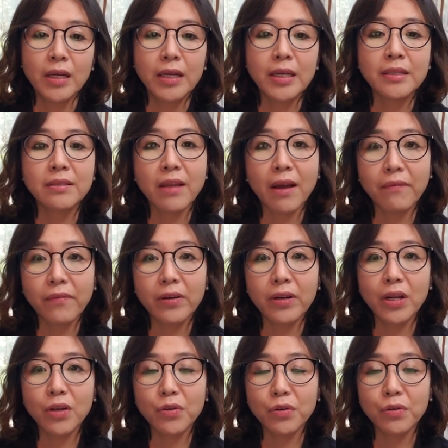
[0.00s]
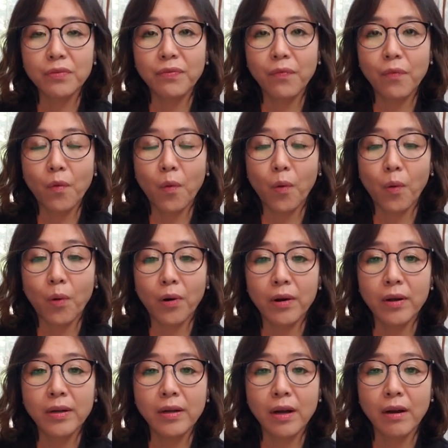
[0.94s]
It's definitely good
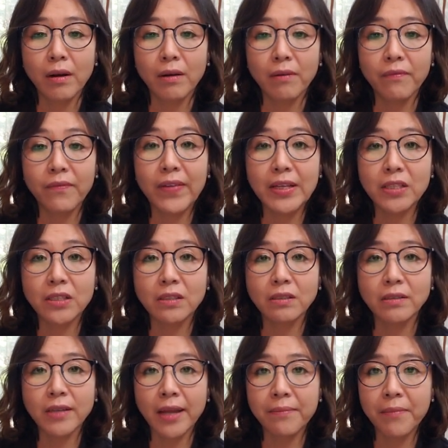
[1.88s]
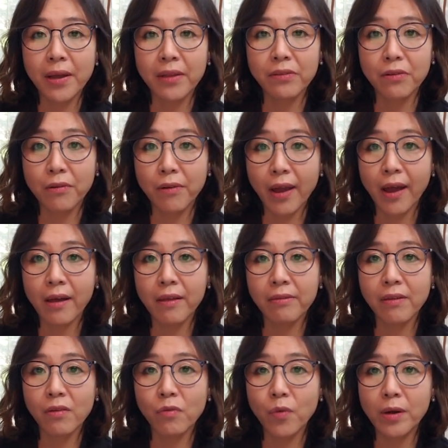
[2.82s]
for physical and mental
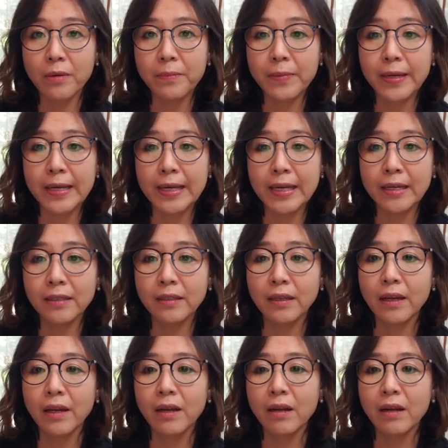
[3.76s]
health and well-being.